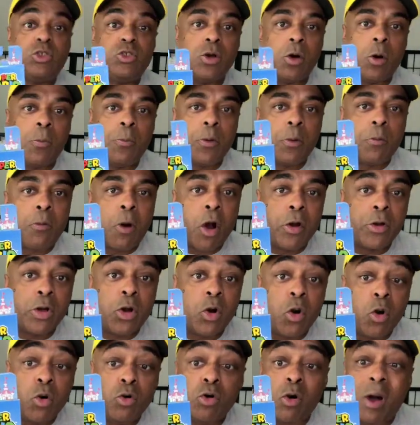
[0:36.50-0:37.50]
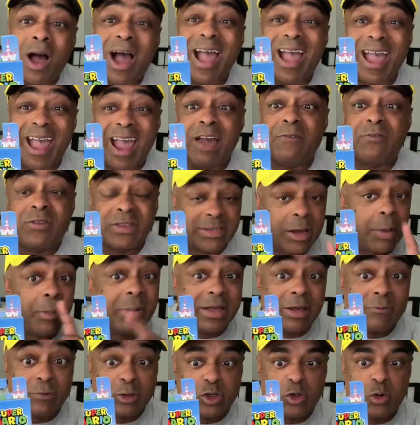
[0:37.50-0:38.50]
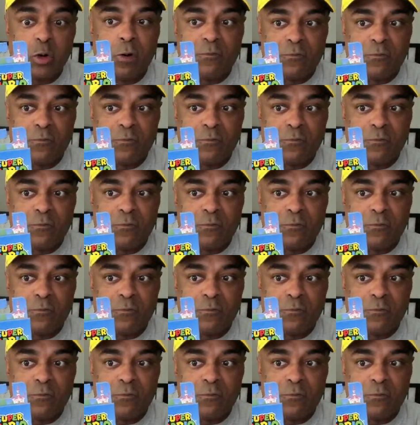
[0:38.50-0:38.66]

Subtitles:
Super Mario Uno, I have this. I'm gonna give this to a